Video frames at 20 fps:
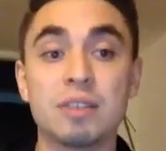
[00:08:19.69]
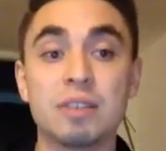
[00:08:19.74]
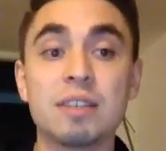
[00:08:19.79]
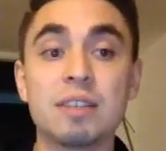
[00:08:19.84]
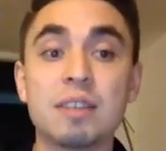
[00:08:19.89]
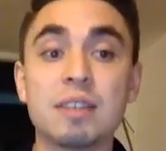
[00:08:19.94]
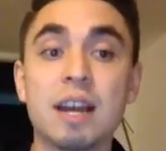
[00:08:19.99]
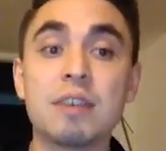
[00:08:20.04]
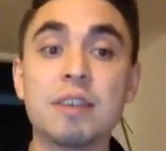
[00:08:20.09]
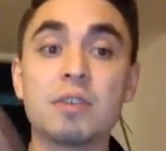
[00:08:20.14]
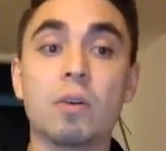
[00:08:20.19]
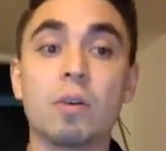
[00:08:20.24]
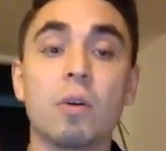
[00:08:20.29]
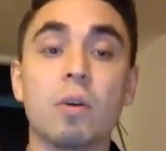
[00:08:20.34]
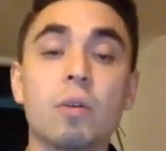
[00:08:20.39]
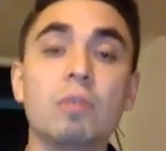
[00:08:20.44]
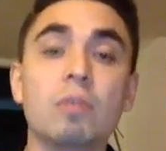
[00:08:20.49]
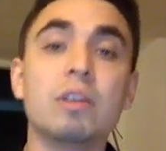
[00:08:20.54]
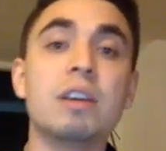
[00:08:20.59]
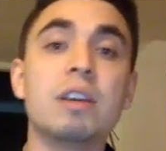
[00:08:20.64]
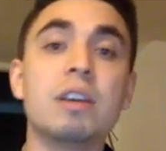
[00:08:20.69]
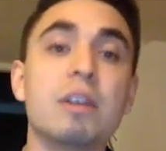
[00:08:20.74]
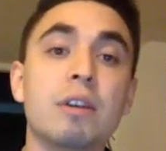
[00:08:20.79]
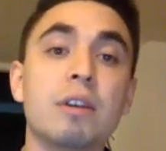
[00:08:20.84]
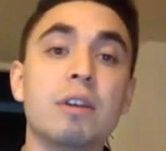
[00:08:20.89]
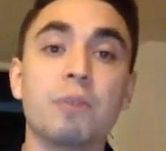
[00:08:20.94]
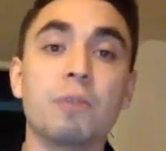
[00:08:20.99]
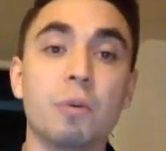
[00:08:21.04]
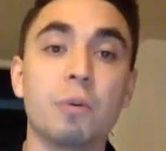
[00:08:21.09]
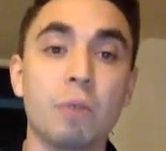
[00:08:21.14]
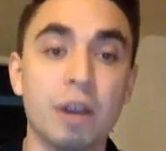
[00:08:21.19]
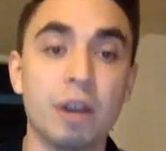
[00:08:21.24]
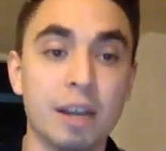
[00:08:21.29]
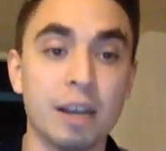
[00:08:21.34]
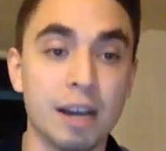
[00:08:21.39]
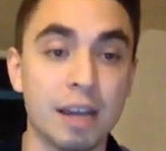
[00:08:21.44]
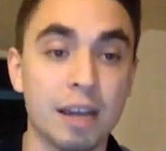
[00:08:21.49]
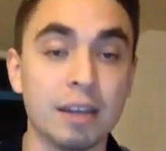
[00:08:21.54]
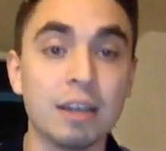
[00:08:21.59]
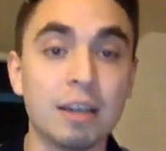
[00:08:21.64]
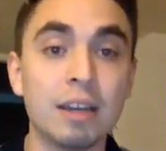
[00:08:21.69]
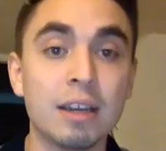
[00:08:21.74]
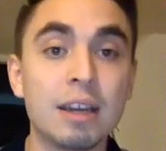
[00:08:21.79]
These guys are only here for one night.